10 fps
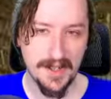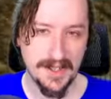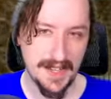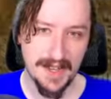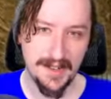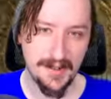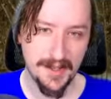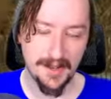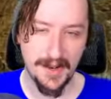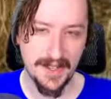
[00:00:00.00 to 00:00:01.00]
Psycho
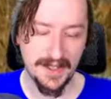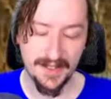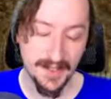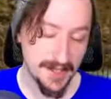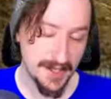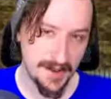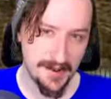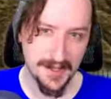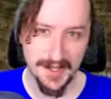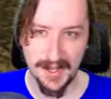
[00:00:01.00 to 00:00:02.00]
with the way that it looks,
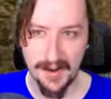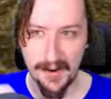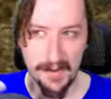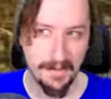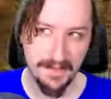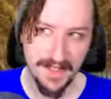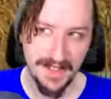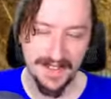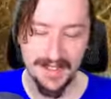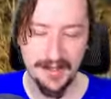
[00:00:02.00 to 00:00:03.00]
though, so
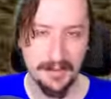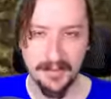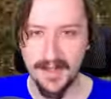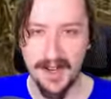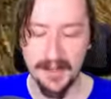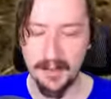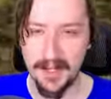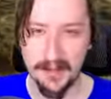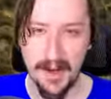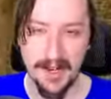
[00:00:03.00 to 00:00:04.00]
you can
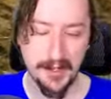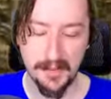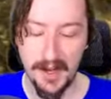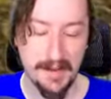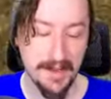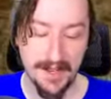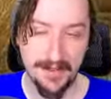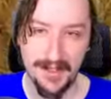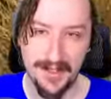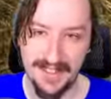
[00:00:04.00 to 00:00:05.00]
cosplay as Patrick Bateman
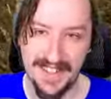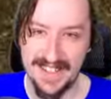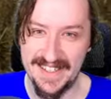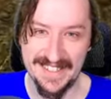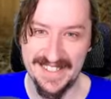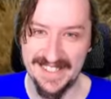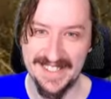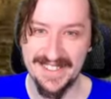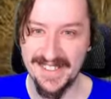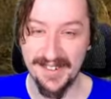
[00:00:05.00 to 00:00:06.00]
if you would like, and just
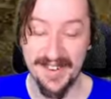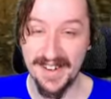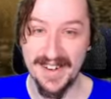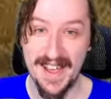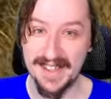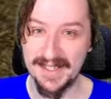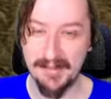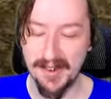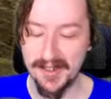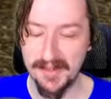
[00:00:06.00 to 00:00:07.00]
go on an axe
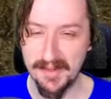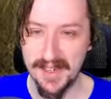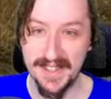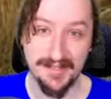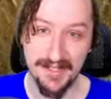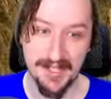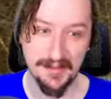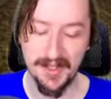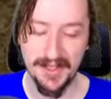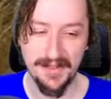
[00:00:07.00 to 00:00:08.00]
murder spree, which
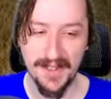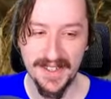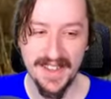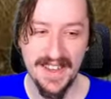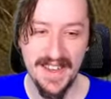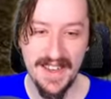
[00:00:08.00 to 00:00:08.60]
is really fun.